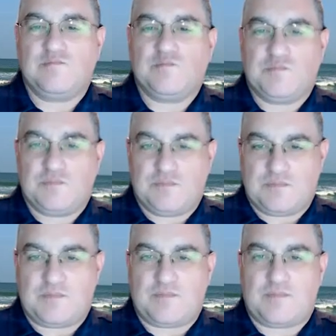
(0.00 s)

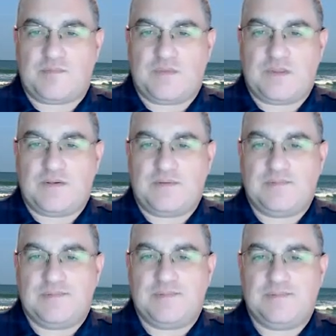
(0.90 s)

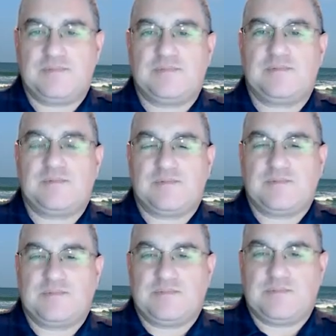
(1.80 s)

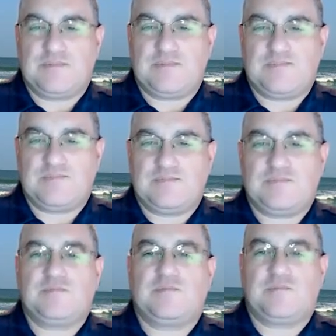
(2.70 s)

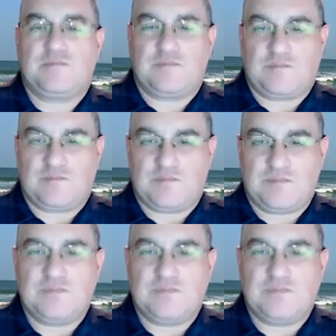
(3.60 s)
No words are spoken by the person on screen.